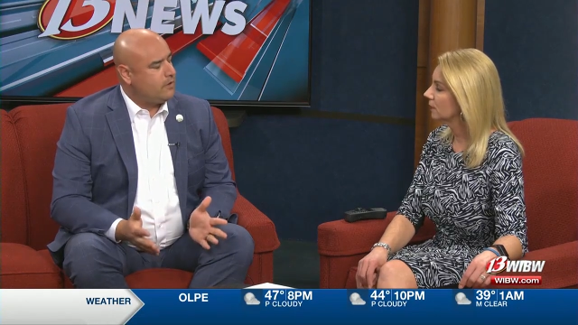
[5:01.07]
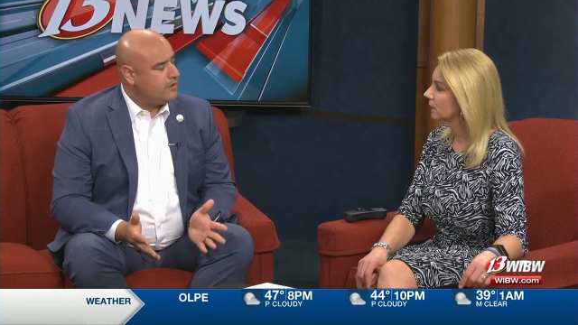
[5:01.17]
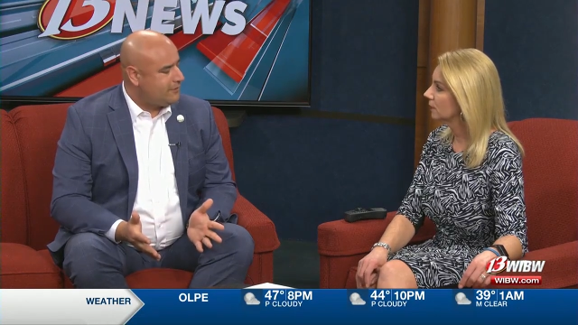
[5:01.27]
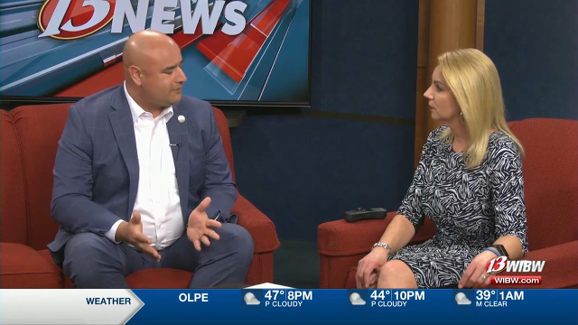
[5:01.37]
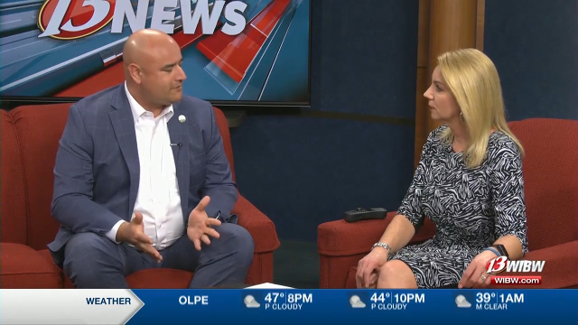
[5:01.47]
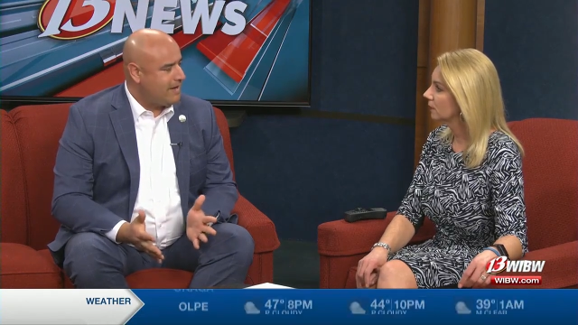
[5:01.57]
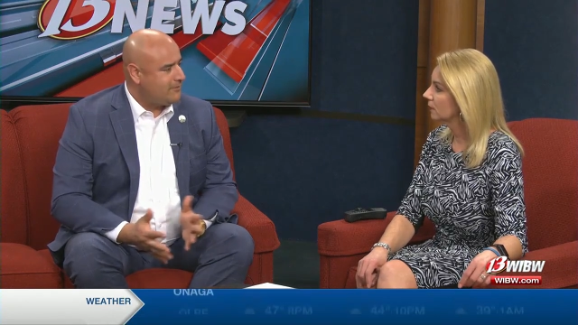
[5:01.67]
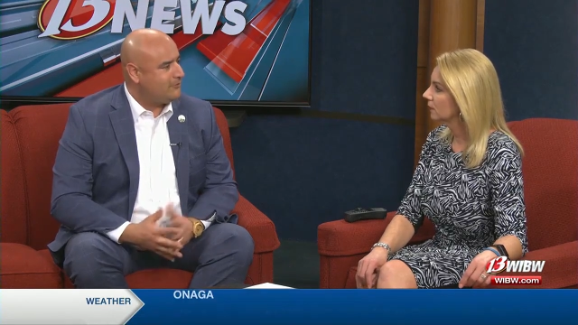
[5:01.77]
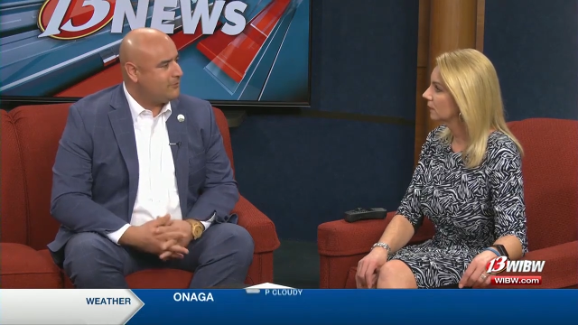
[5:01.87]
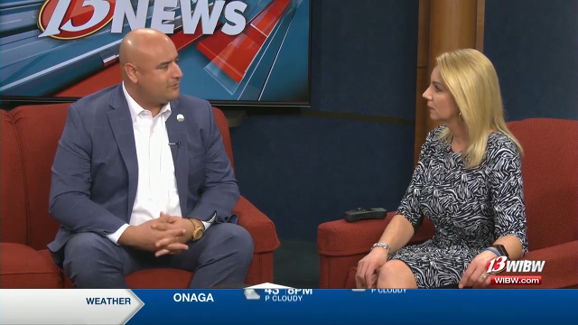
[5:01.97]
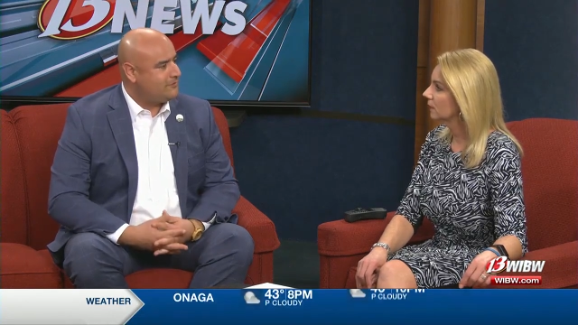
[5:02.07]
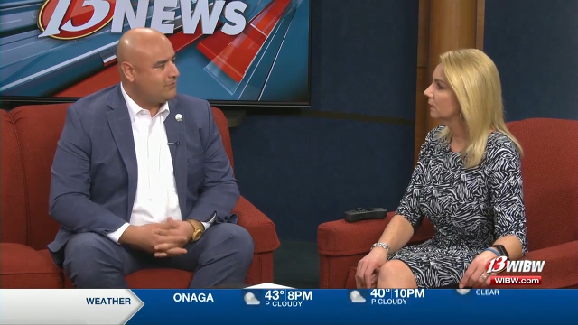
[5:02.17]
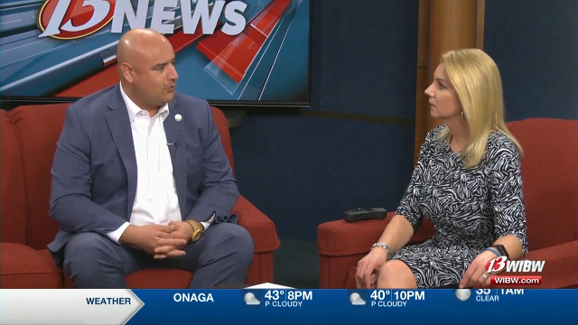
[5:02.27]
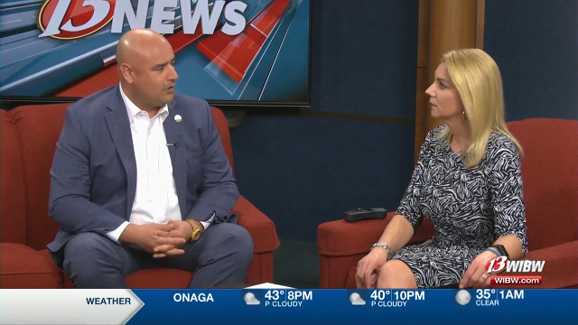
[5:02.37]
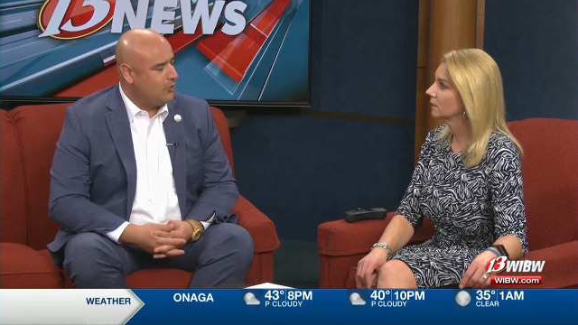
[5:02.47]
Speaker 1: nothing's happened with it. So
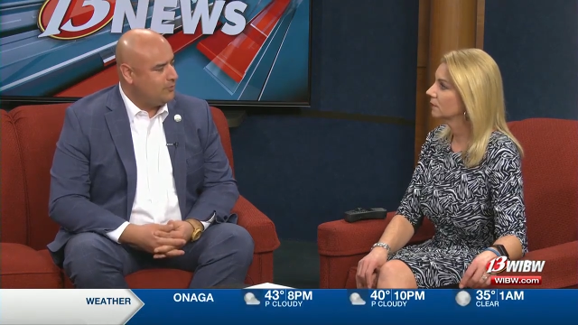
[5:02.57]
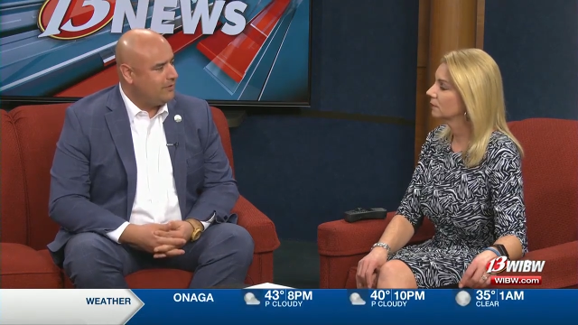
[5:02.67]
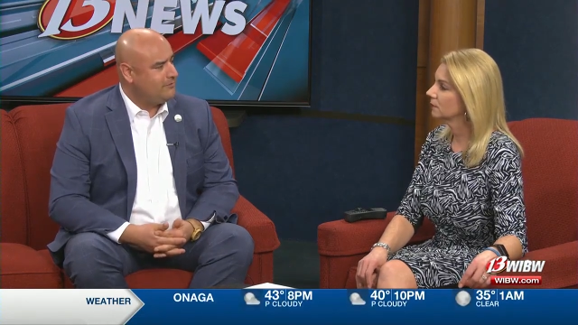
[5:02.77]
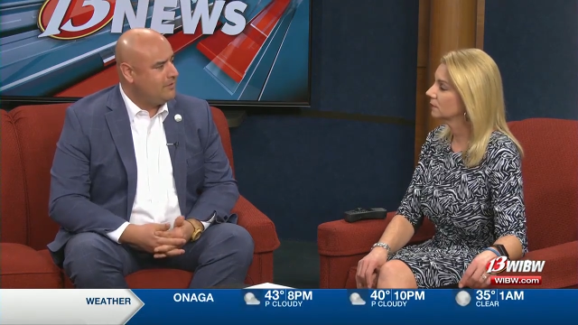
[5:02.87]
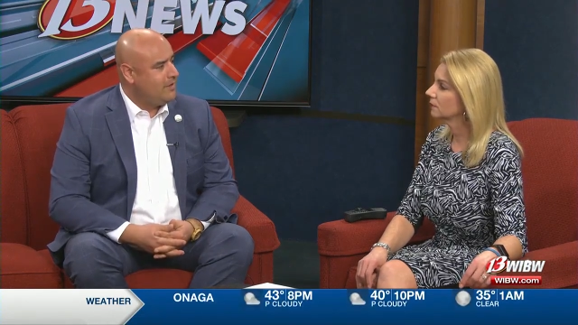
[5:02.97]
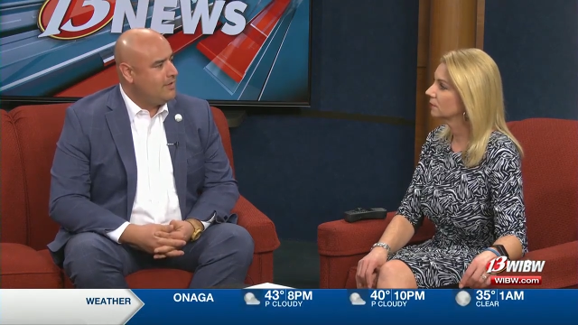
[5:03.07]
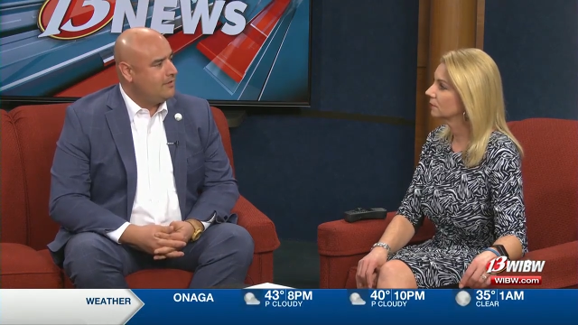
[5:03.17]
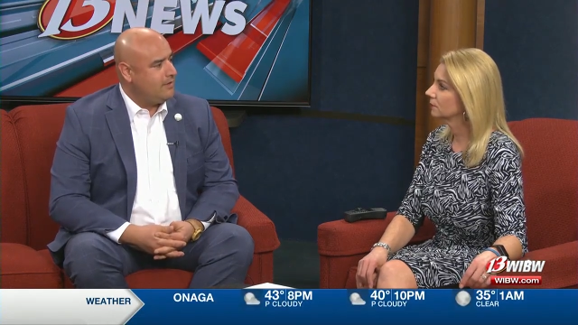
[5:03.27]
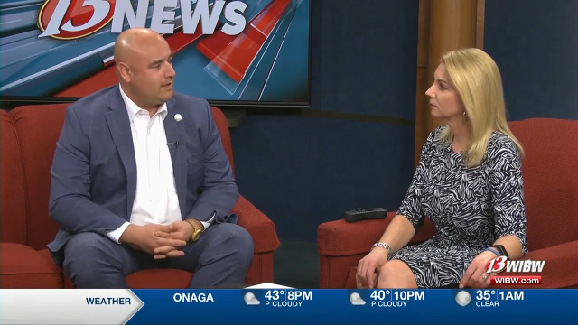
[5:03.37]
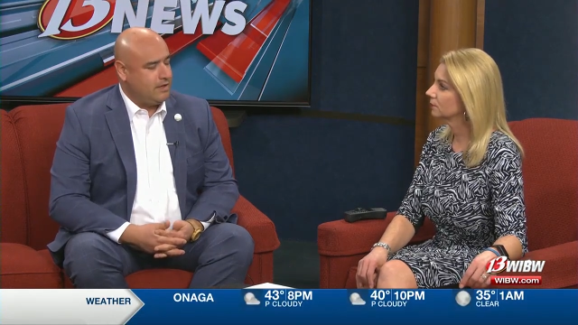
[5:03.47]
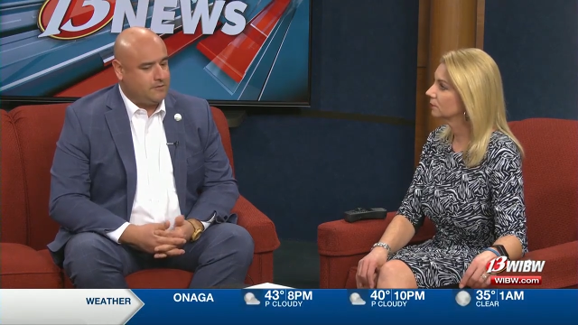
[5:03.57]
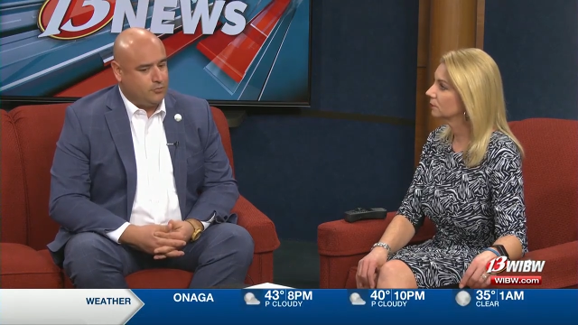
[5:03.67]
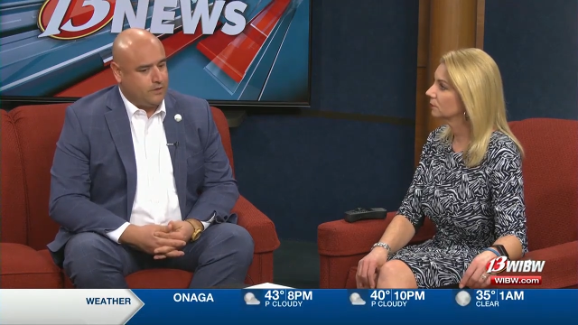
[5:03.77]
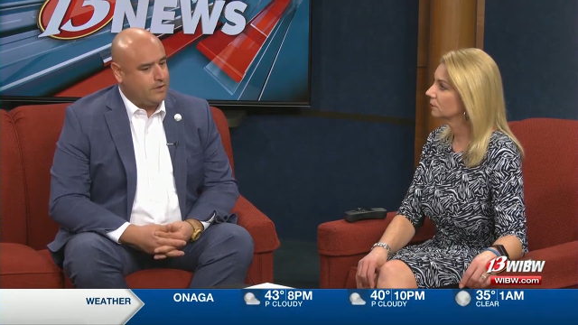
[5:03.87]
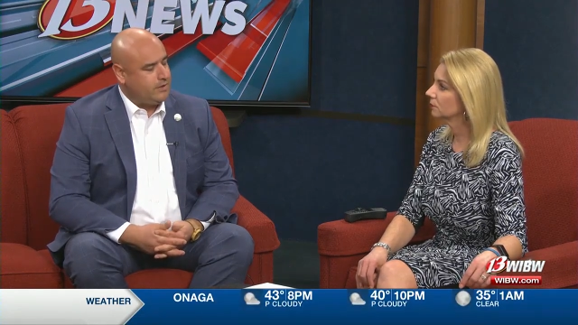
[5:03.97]
we're hoping that it gets put
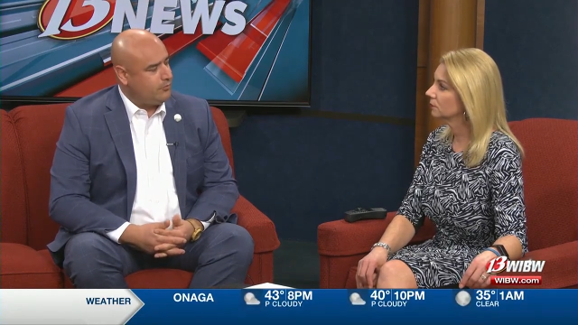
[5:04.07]
into the